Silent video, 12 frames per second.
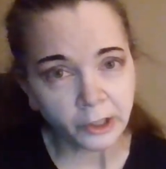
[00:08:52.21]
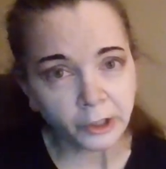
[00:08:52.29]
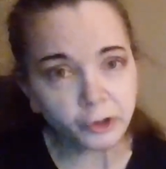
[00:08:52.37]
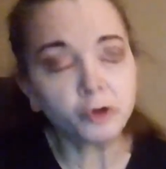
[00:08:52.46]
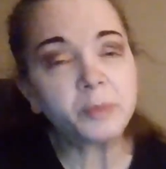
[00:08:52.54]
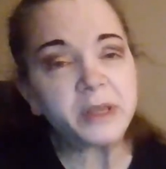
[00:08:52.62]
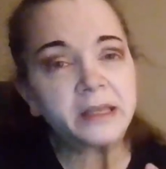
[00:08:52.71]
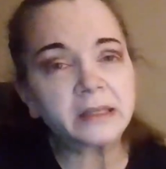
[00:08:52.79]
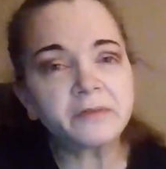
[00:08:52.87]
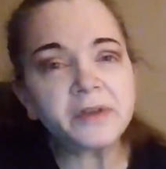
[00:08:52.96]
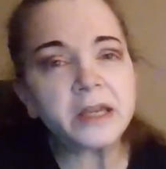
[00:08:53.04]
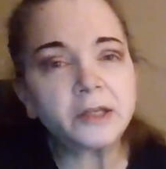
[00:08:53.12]
you'll be
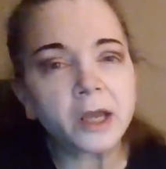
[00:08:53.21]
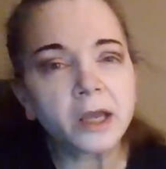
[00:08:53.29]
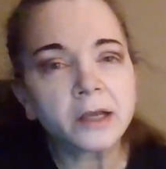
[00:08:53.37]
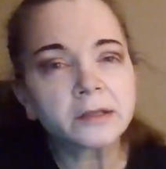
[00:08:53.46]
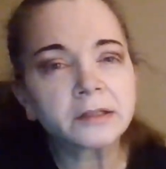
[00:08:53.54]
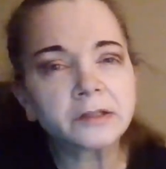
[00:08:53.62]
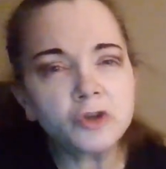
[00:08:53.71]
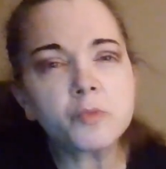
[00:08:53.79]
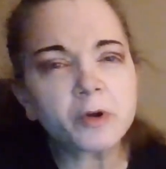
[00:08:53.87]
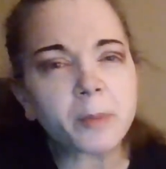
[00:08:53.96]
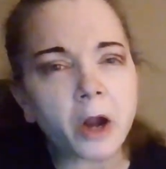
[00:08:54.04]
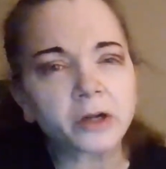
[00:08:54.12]
giving
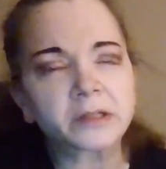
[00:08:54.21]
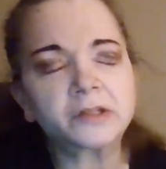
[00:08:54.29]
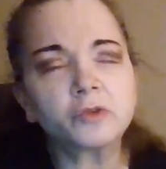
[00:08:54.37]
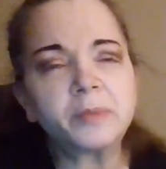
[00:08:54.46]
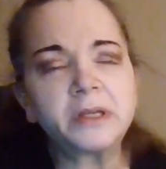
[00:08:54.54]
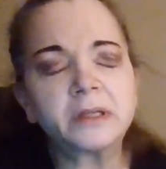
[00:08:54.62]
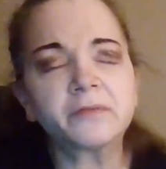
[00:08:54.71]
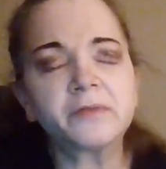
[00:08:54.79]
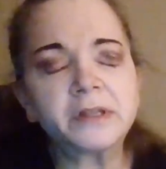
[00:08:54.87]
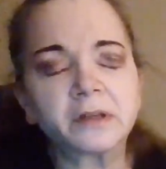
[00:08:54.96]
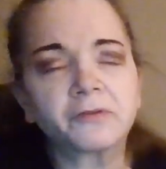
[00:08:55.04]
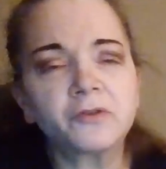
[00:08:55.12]
supermarkets, you'll be
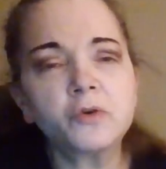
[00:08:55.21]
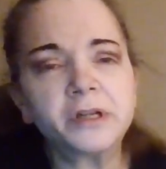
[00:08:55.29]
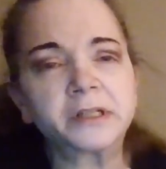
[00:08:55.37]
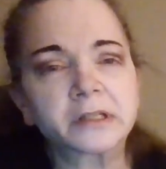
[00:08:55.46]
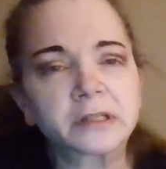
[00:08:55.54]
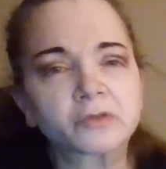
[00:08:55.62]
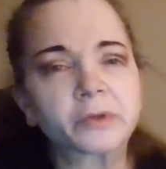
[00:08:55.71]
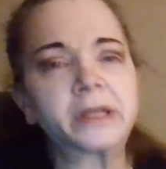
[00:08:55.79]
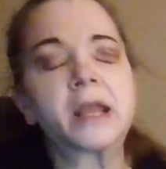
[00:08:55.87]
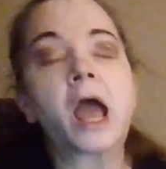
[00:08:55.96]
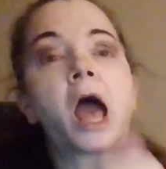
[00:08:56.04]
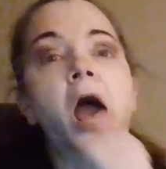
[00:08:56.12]
giving the food industry